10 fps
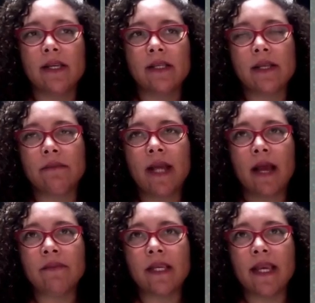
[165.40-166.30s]

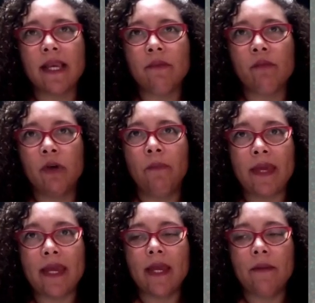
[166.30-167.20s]
sometimes it will
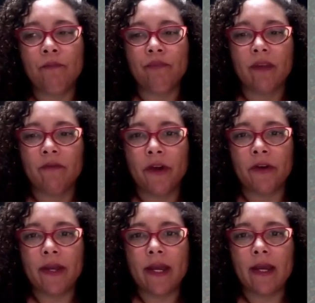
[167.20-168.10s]
be
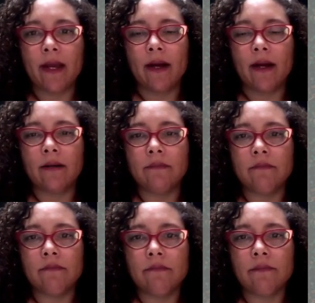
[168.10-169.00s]
very
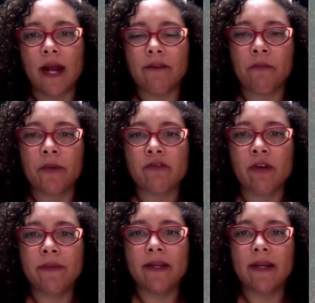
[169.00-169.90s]
kind of
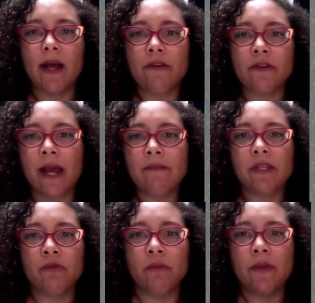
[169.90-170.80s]
prescripted, and other times
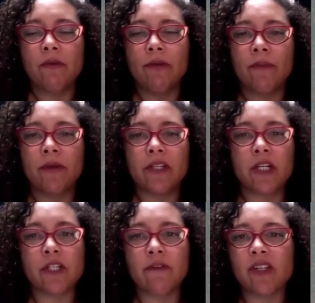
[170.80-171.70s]
it will be the
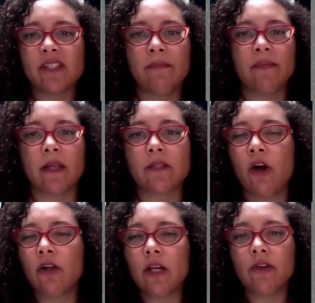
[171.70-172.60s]
repetition of just something that's
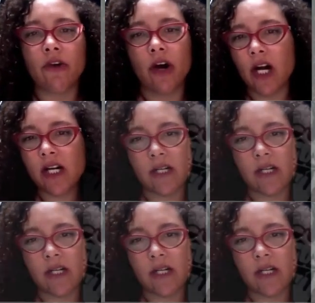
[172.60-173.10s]
calling in your heart.